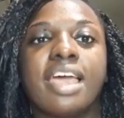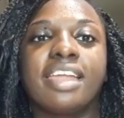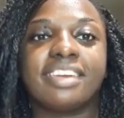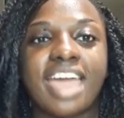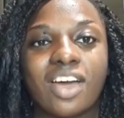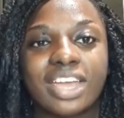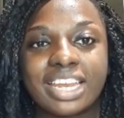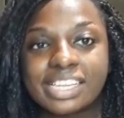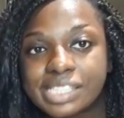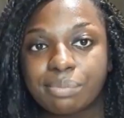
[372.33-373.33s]
Now,
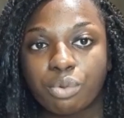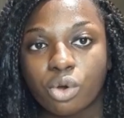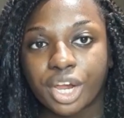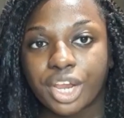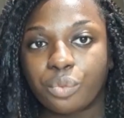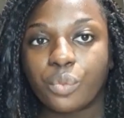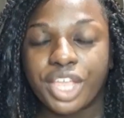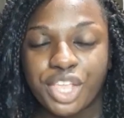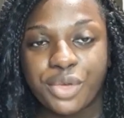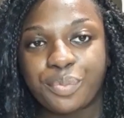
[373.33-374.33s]
it is important
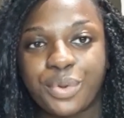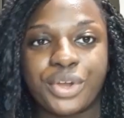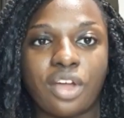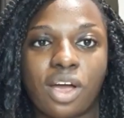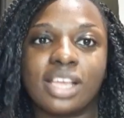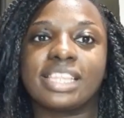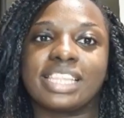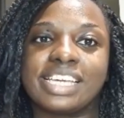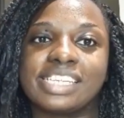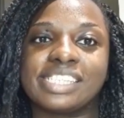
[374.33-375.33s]
when you put on
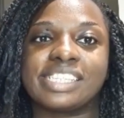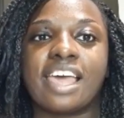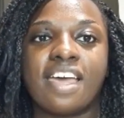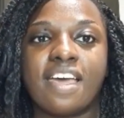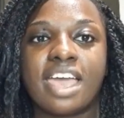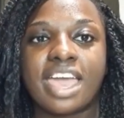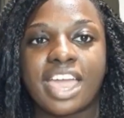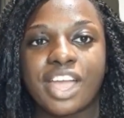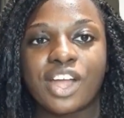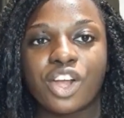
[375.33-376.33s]
this
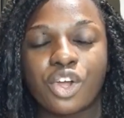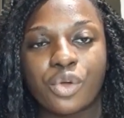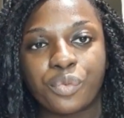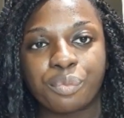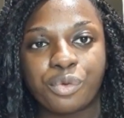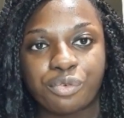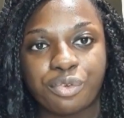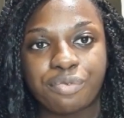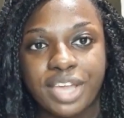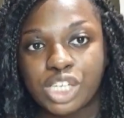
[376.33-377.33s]
hair removal
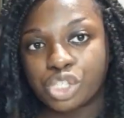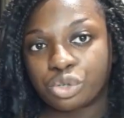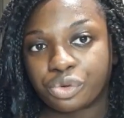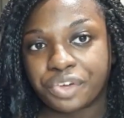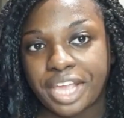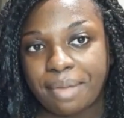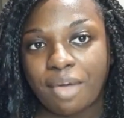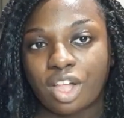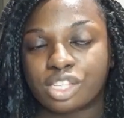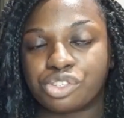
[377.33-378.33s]
facial cream
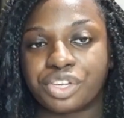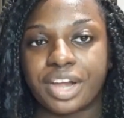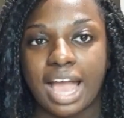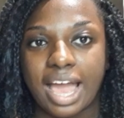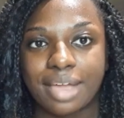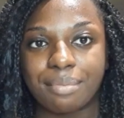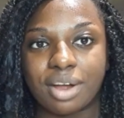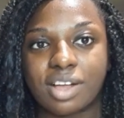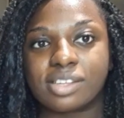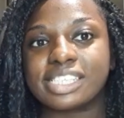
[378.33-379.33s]
onto your
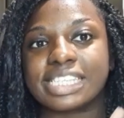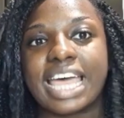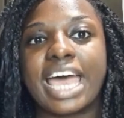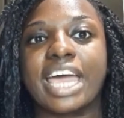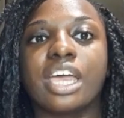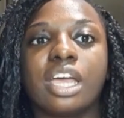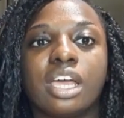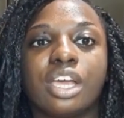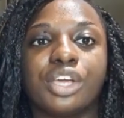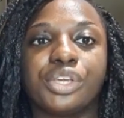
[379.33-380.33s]
eyebrows that
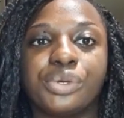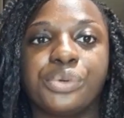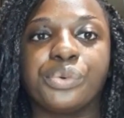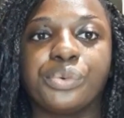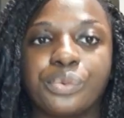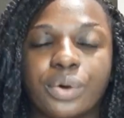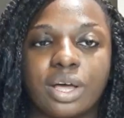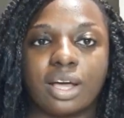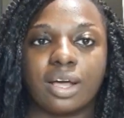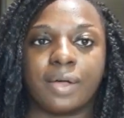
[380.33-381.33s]
you
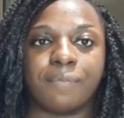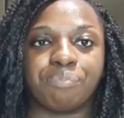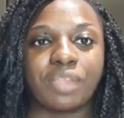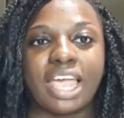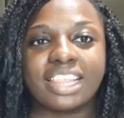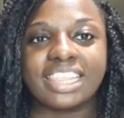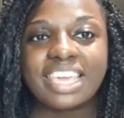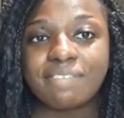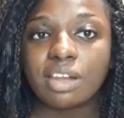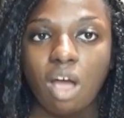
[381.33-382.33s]

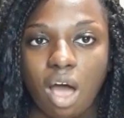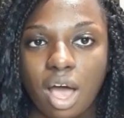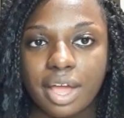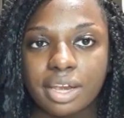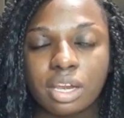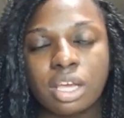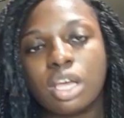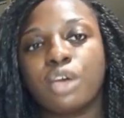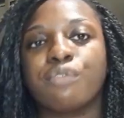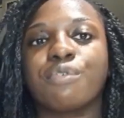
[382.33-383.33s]
leave it on
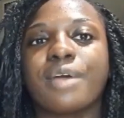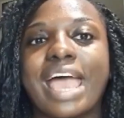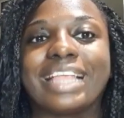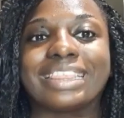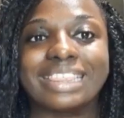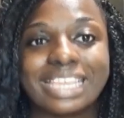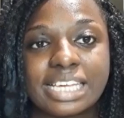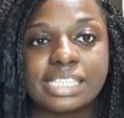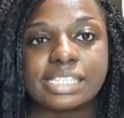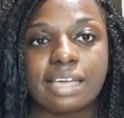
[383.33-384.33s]
for at
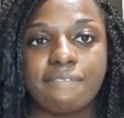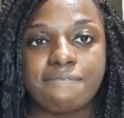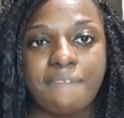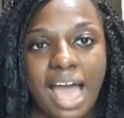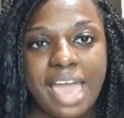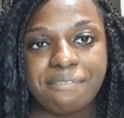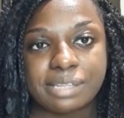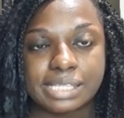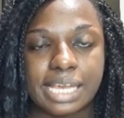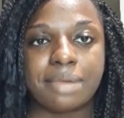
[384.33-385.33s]
least 5
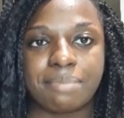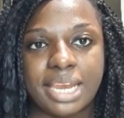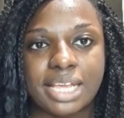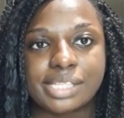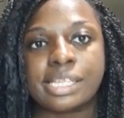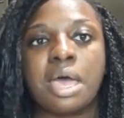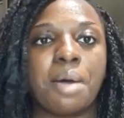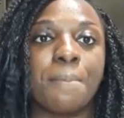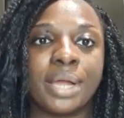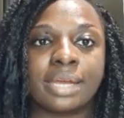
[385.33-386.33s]
to 10 minutes,
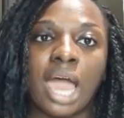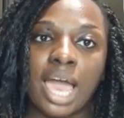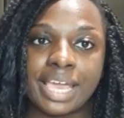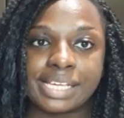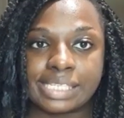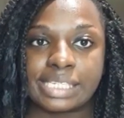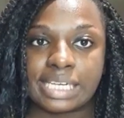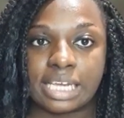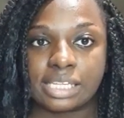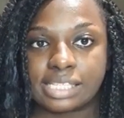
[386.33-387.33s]
but not
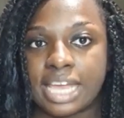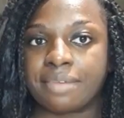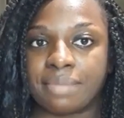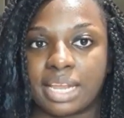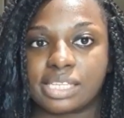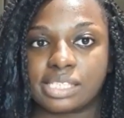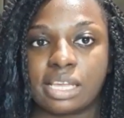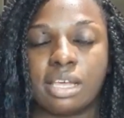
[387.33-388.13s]
exceeding 10 minutes.